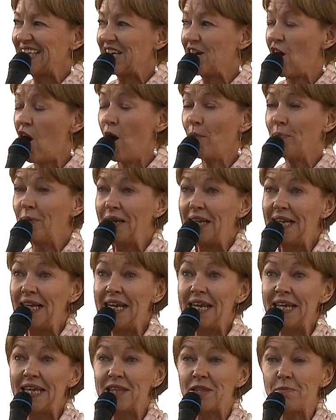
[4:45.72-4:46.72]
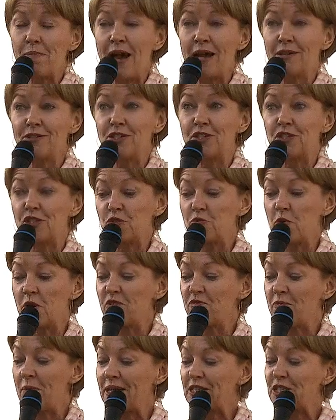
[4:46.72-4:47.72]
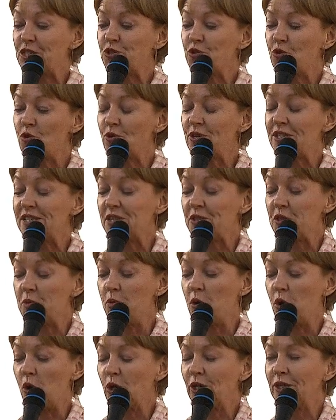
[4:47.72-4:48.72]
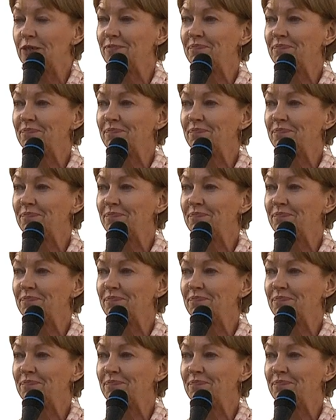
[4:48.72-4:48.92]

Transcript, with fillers: carpet cleaning in the mountains is one of my stories in the book.